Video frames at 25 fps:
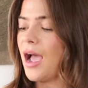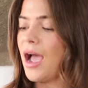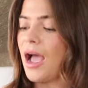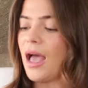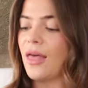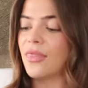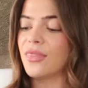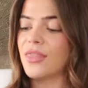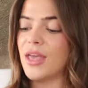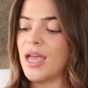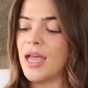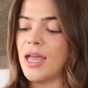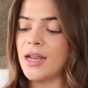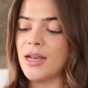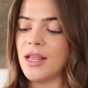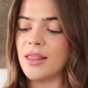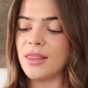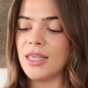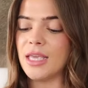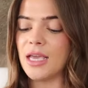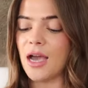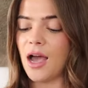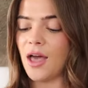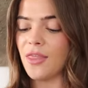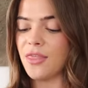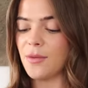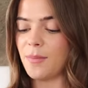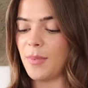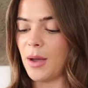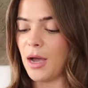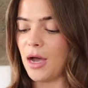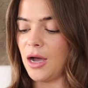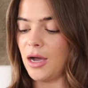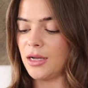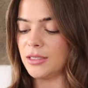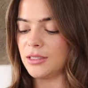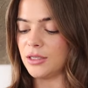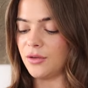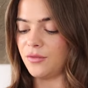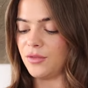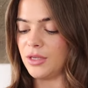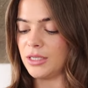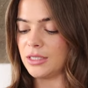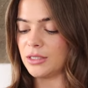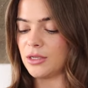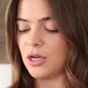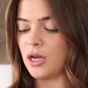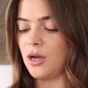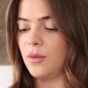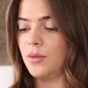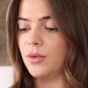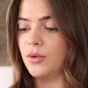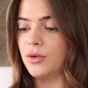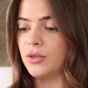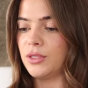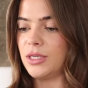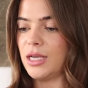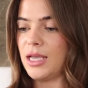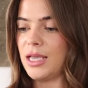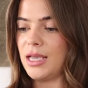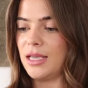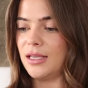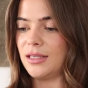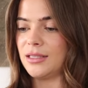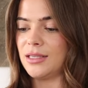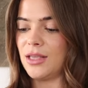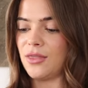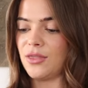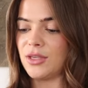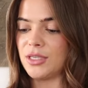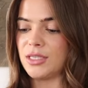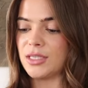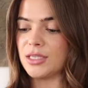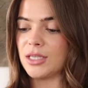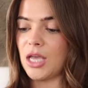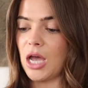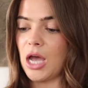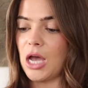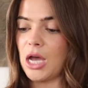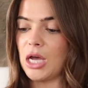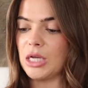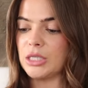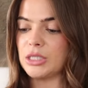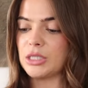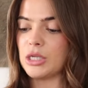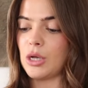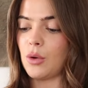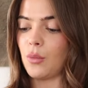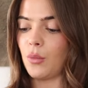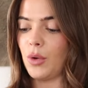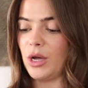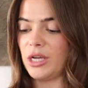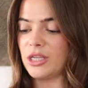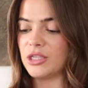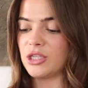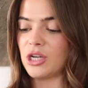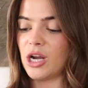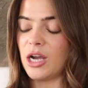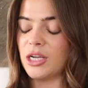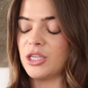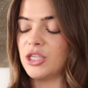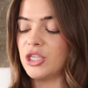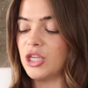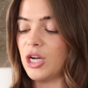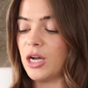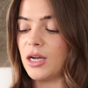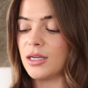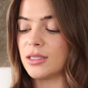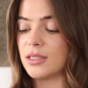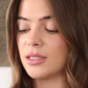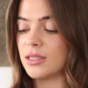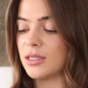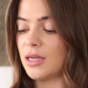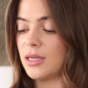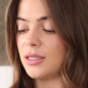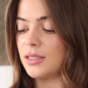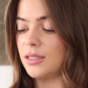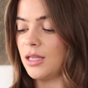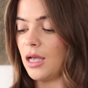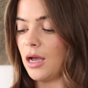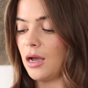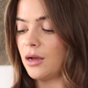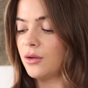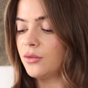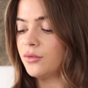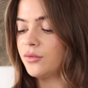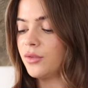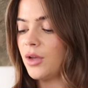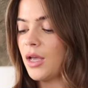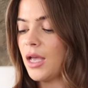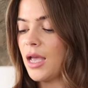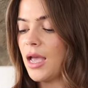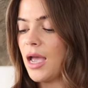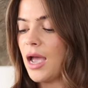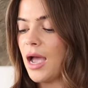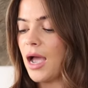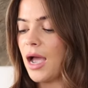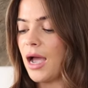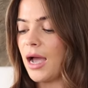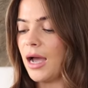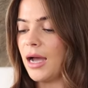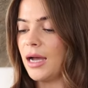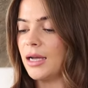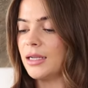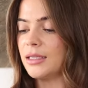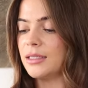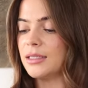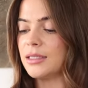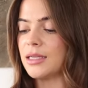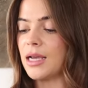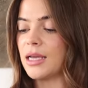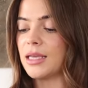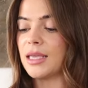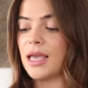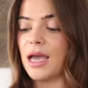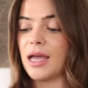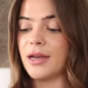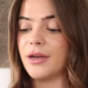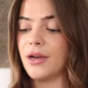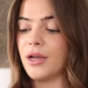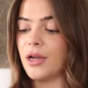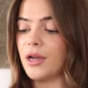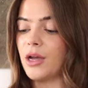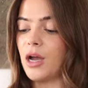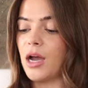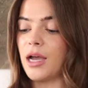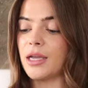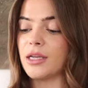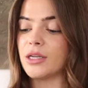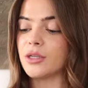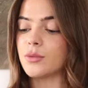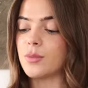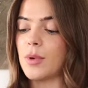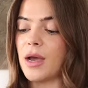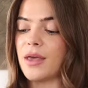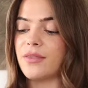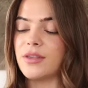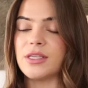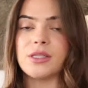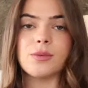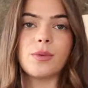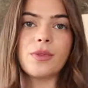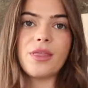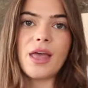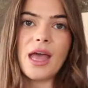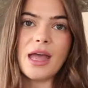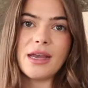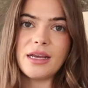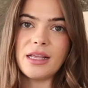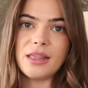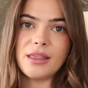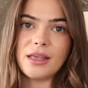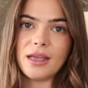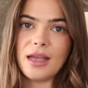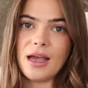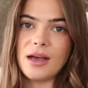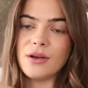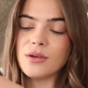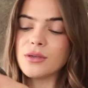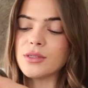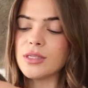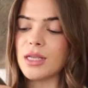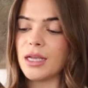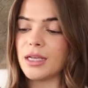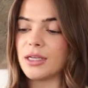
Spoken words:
And then the other part of this cohort is the skirt, which I just love. And again, I could wear this with anything else.